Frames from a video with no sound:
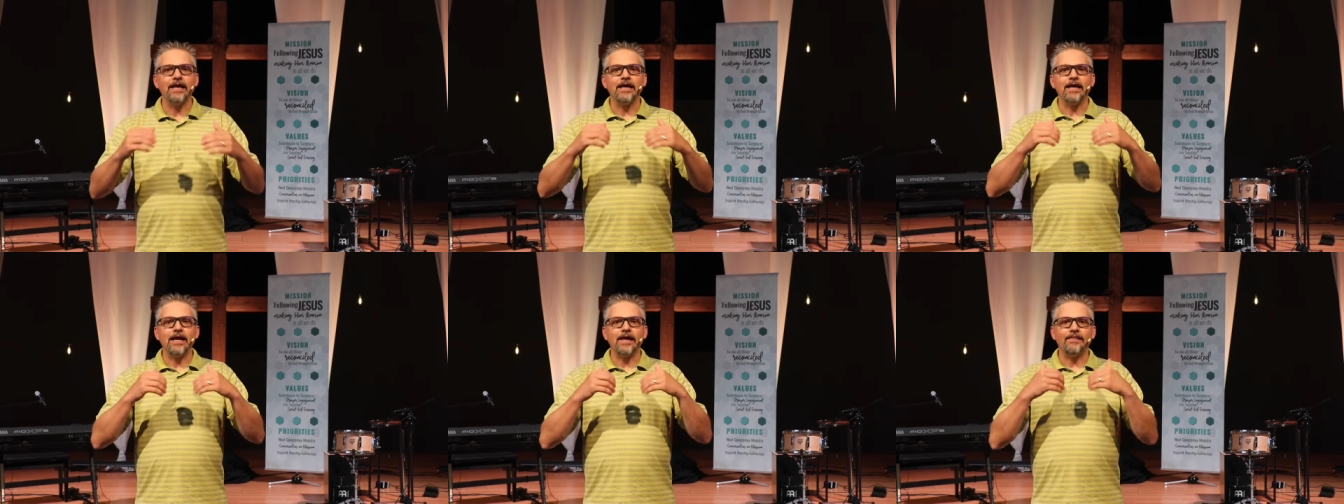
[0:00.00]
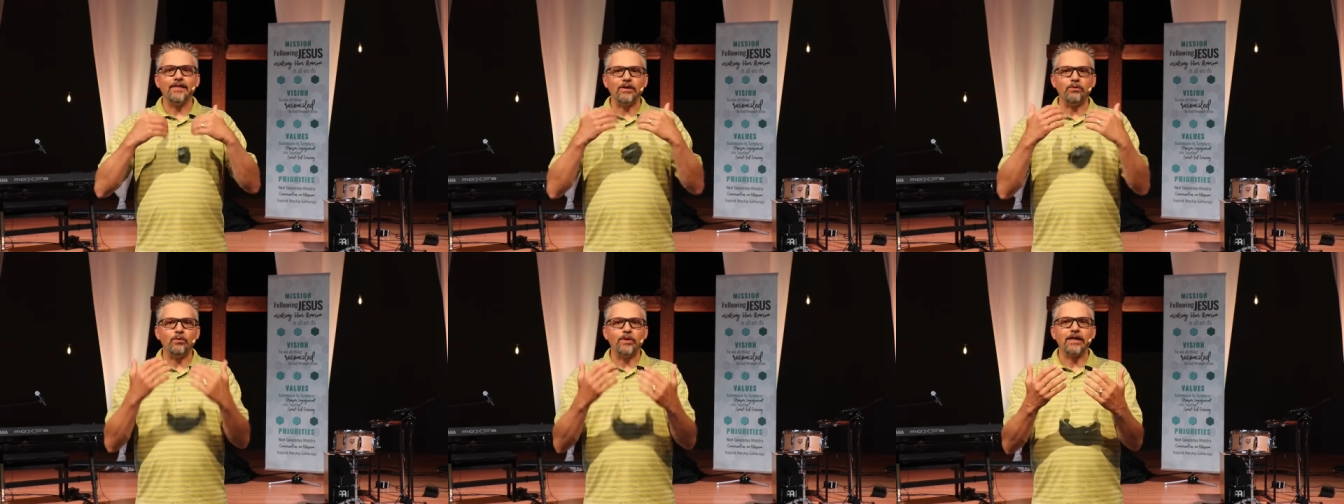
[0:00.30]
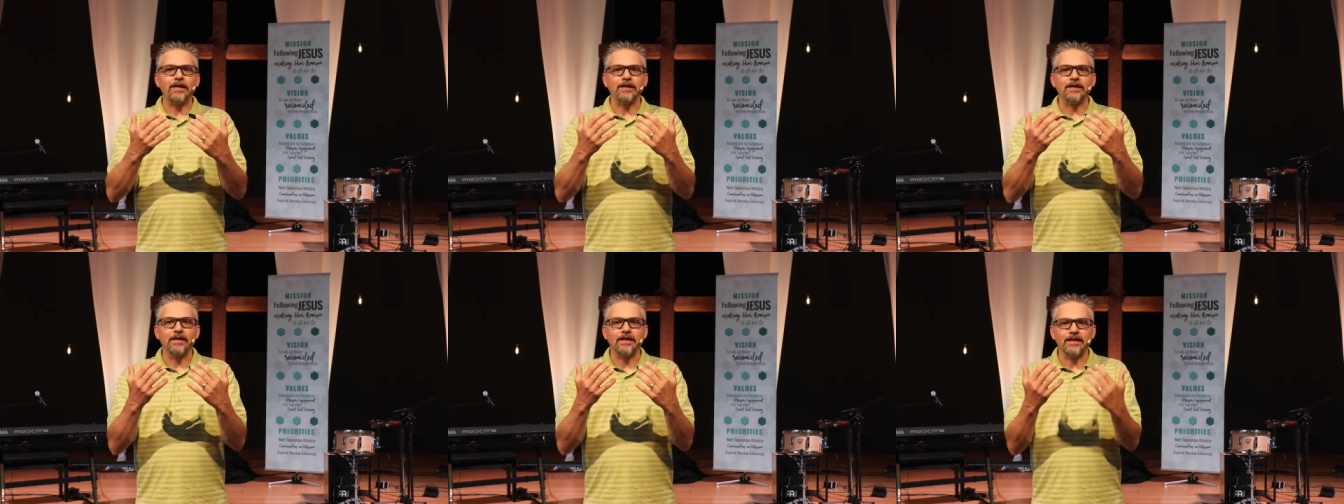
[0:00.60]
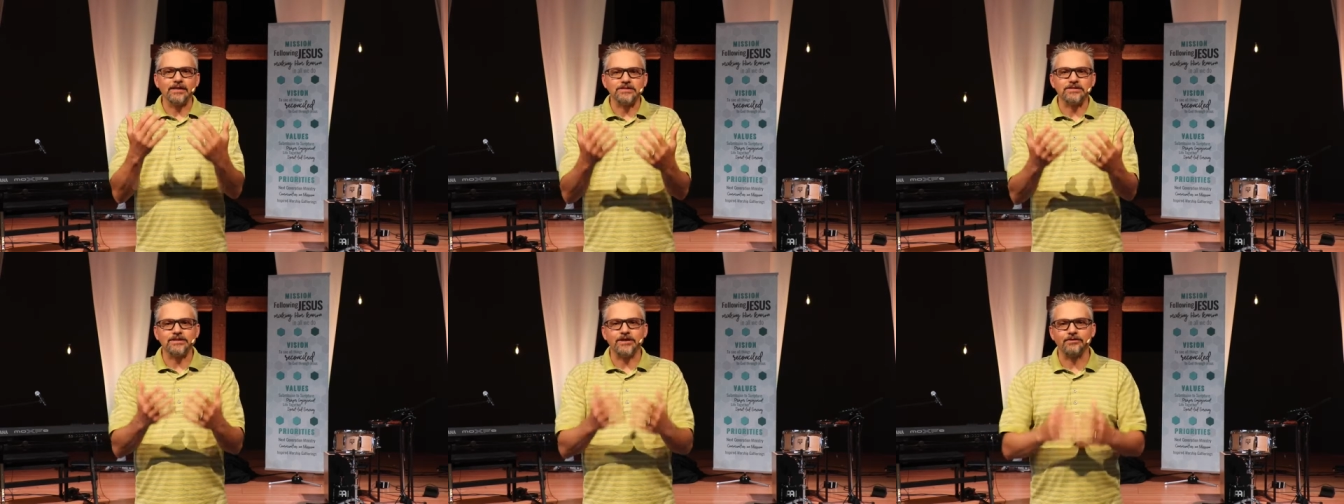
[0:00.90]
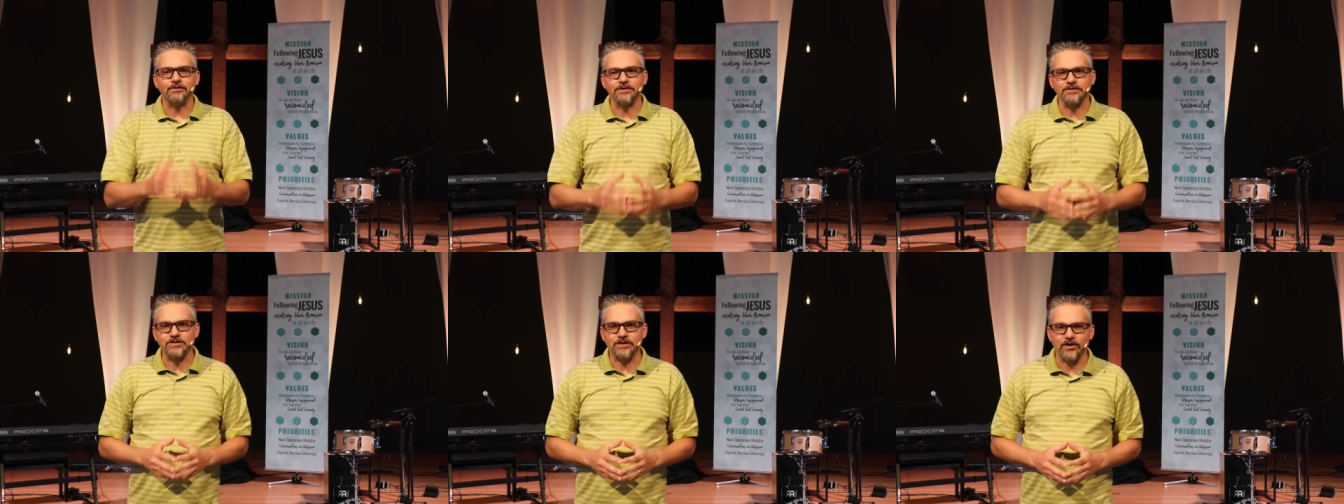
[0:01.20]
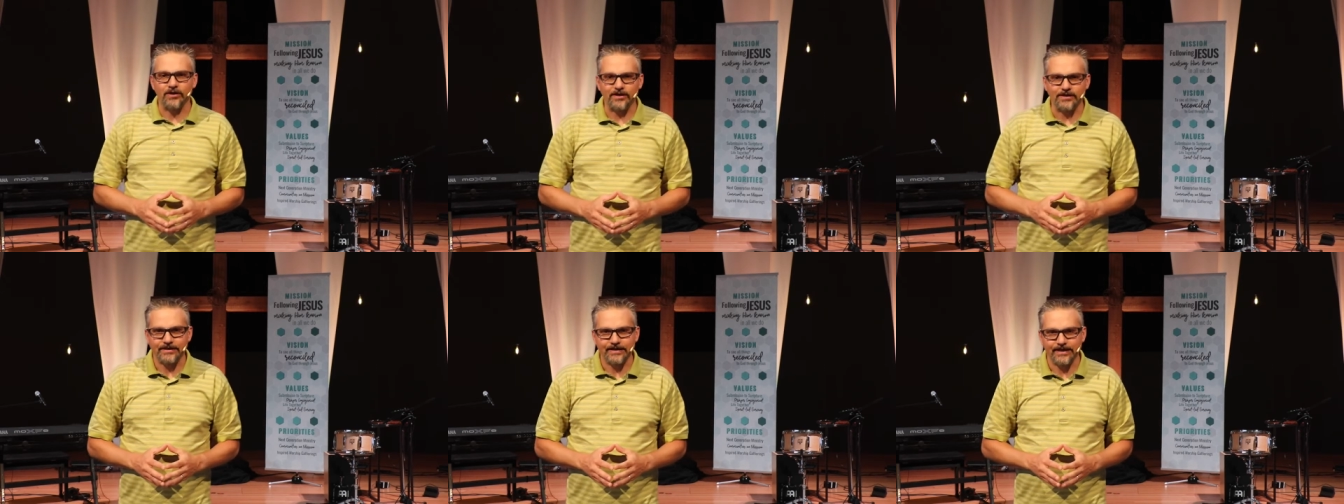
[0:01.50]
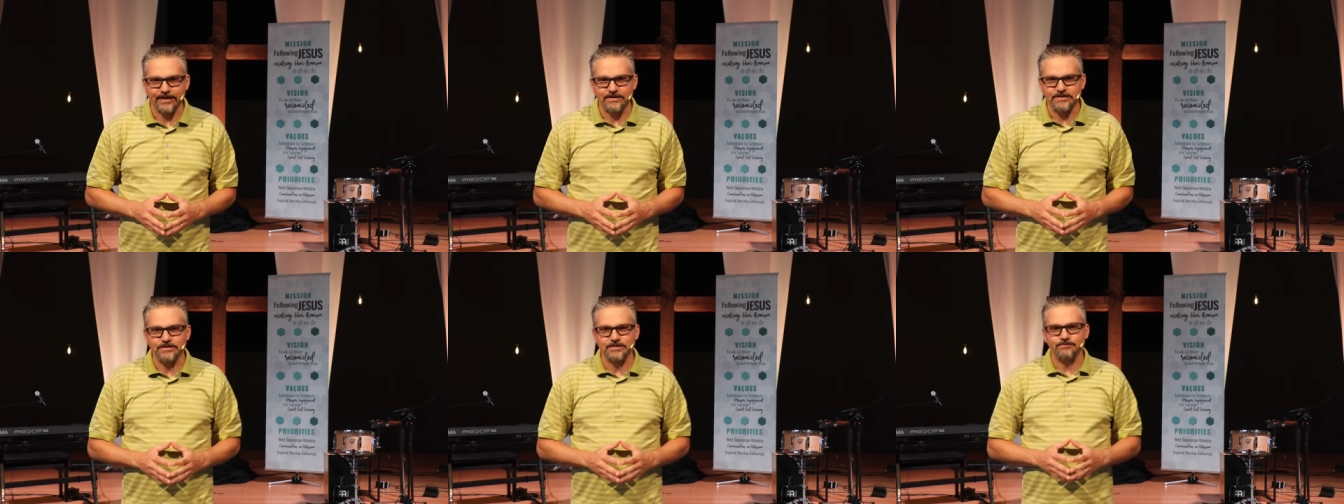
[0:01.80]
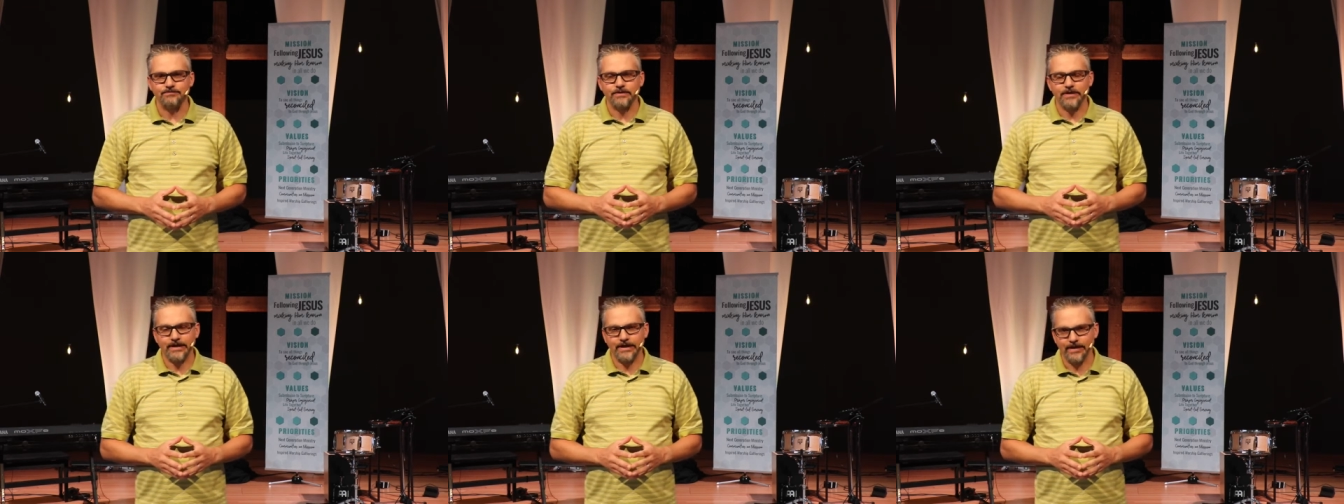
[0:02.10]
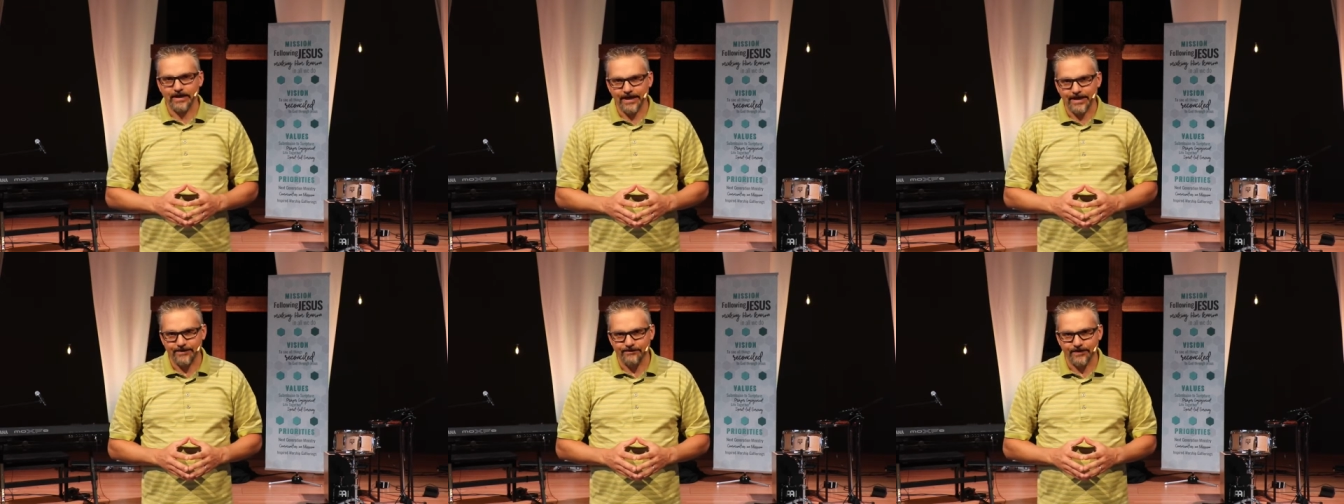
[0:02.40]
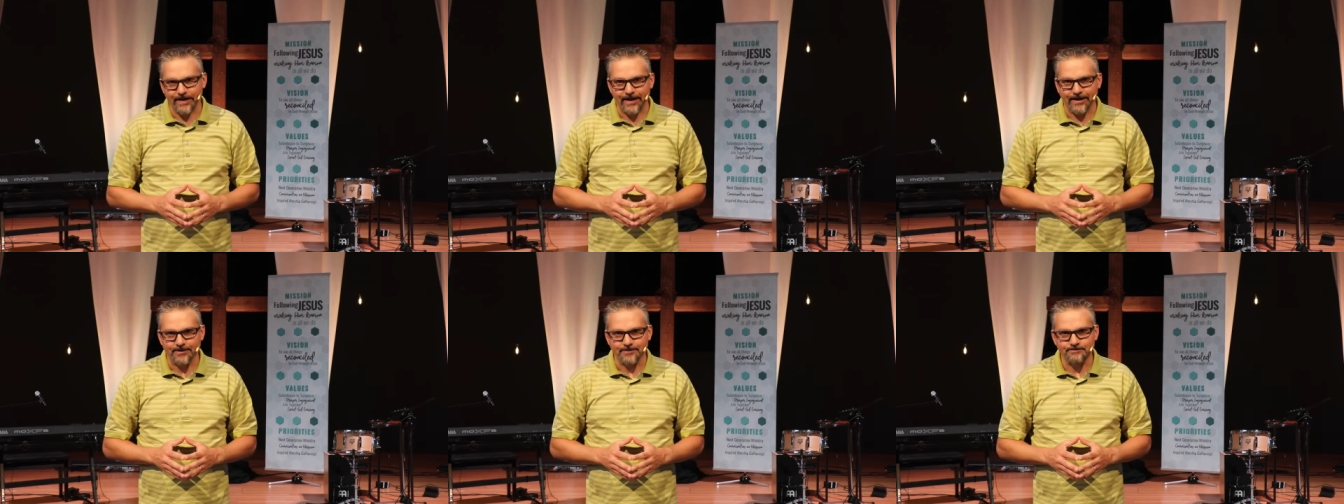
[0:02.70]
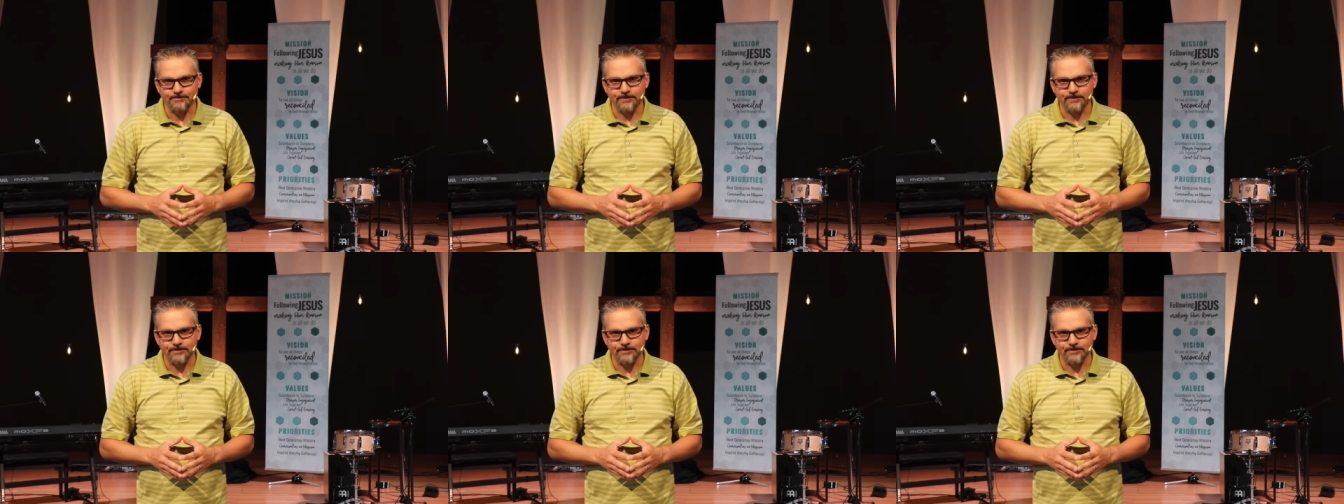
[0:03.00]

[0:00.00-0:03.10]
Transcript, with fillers: and then we can consider its contents in light of that.